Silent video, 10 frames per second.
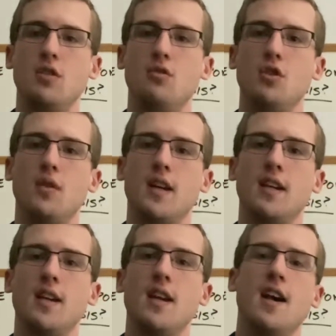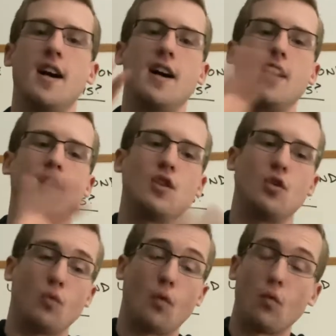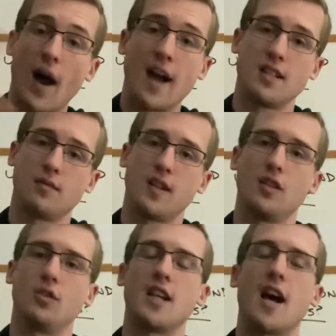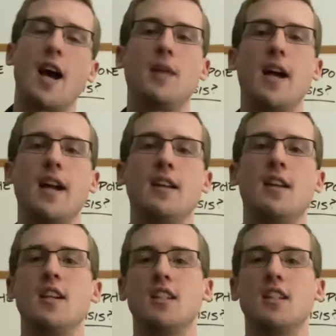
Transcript: you doing your Rise of Hitler timeline,